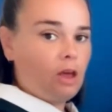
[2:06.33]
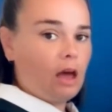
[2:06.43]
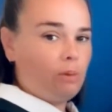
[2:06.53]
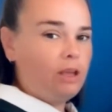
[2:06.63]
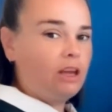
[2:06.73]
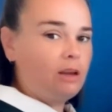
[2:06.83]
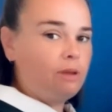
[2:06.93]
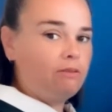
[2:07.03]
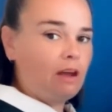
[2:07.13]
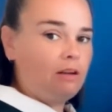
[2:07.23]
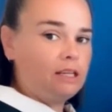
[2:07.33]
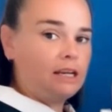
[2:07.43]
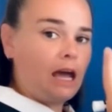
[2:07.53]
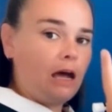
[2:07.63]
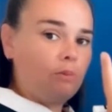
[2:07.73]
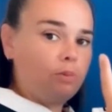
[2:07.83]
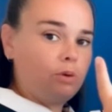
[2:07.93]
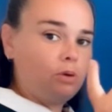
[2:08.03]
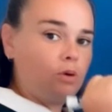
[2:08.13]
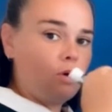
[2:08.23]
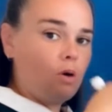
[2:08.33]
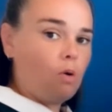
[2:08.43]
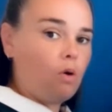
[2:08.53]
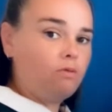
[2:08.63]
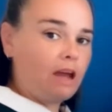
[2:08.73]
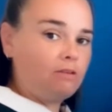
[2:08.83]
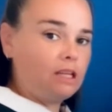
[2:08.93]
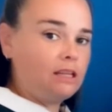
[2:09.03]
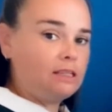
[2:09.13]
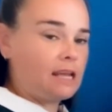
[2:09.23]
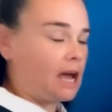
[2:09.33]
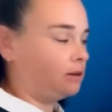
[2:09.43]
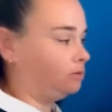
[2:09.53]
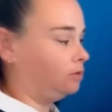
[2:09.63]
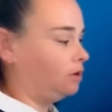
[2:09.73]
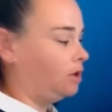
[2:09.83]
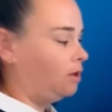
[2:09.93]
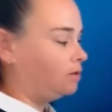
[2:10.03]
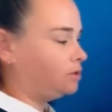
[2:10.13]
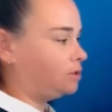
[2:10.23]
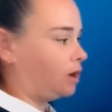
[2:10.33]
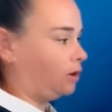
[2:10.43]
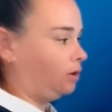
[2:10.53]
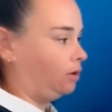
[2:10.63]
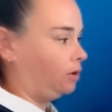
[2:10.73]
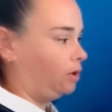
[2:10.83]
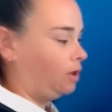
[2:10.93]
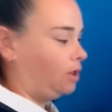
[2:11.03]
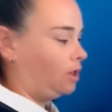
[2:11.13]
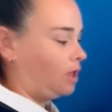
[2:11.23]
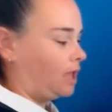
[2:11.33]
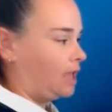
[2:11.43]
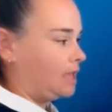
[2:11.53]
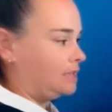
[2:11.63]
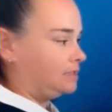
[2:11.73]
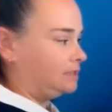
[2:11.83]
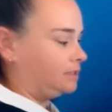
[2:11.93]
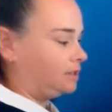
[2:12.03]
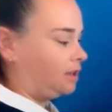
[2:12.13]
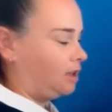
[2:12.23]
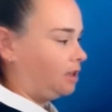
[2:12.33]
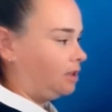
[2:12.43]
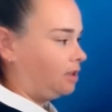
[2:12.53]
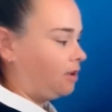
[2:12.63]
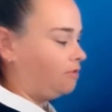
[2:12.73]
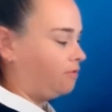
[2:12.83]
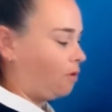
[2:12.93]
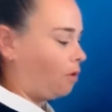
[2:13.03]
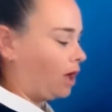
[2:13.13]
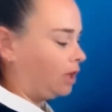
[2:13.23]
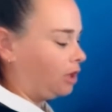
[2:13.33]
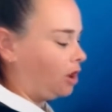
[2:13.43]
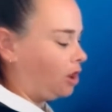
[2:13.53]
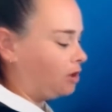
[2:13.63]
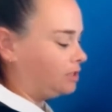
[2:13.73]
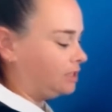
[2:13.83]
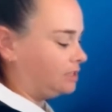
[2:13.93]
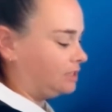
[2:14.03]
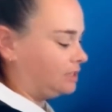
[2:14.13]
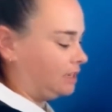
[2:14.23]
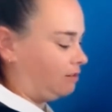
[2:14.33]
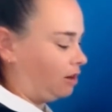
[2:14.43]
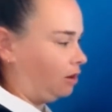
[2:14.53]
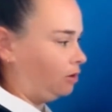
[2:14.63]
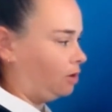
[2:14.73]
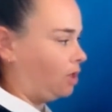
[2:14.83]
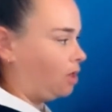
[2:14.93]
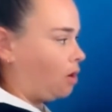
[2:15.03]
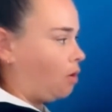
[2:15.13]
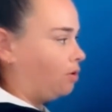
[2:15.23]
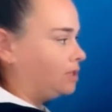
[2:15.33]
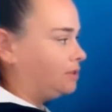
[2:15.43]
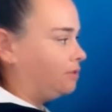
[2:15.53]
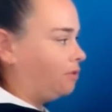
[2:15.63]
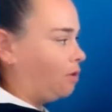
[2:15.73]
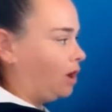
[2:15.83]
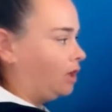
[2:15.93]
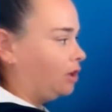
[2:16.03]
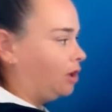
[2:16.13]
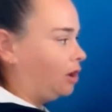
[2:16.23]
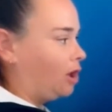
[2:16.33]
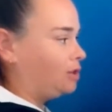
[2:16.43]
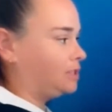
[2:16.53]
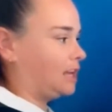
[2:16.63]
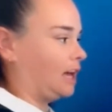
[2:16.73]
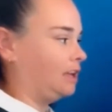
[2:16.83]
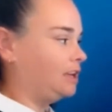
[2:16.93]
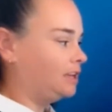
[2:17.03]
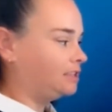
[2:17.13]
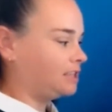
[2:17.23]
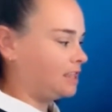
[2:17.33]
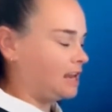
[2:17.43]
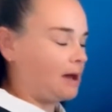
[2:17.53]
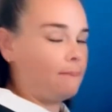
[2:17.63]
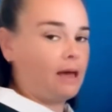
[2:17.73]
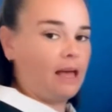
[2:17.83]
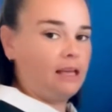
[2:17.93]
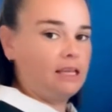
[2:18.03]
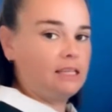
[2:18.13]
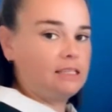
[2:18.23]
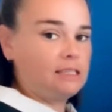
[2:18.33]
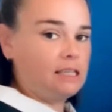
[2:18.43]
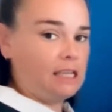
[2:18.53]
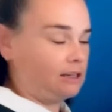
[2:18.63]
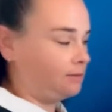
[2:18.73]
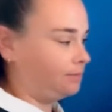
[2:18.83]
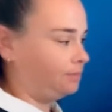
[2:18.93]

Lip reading: are we going to be rounding up or rounding down? So, is 4 closer to 0, or is 4 closer to the number 10?